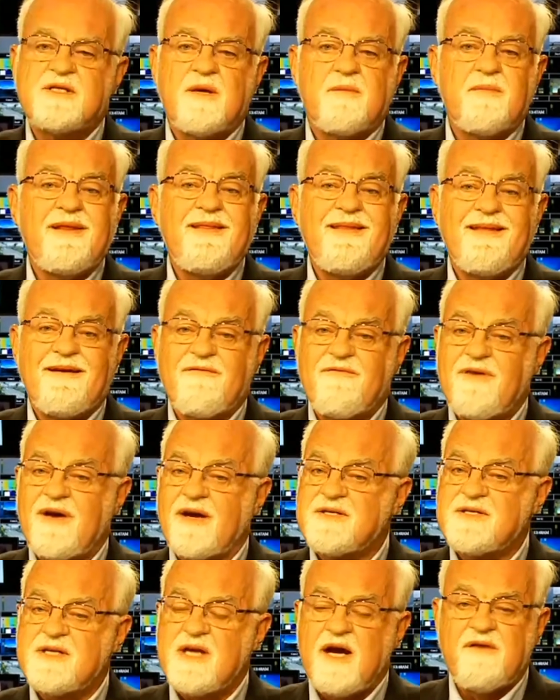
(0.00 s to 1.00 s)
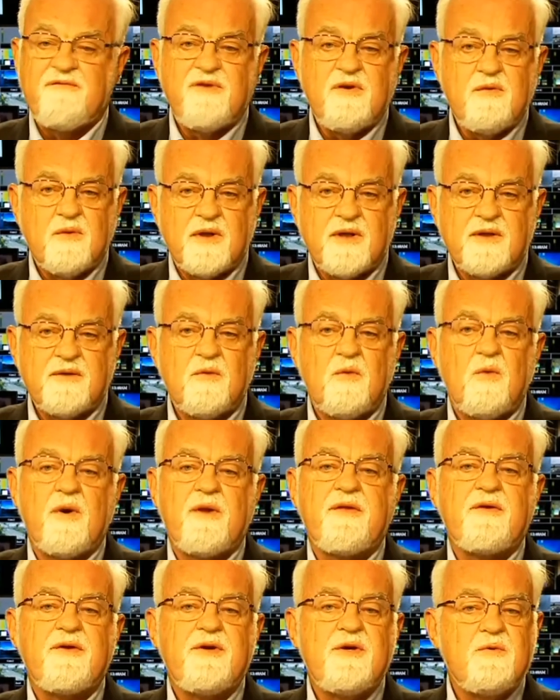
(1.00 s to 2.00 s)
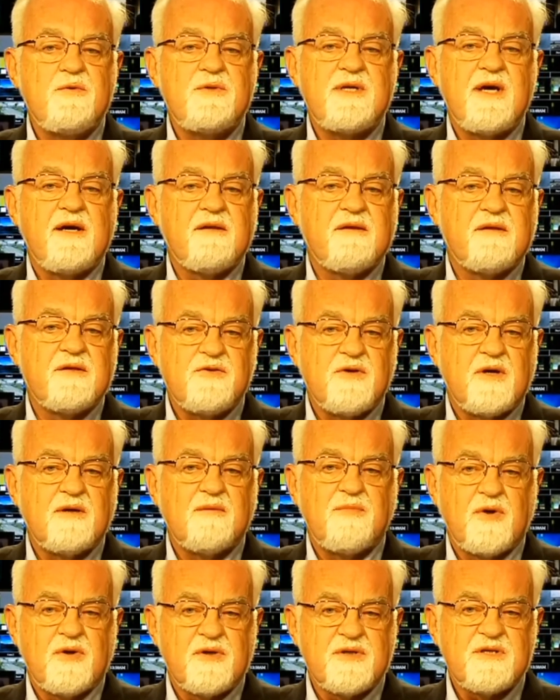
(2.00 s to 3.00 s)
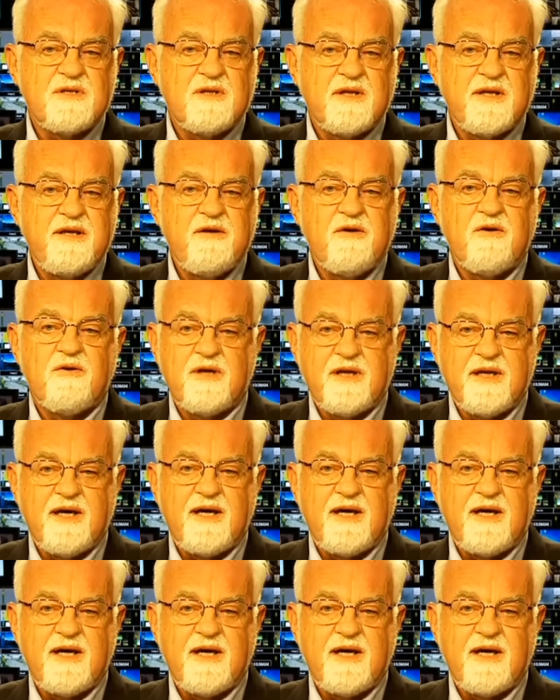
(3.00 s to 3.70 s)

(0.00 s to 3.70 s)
It's something that affects everyone, whether you take the drug personally or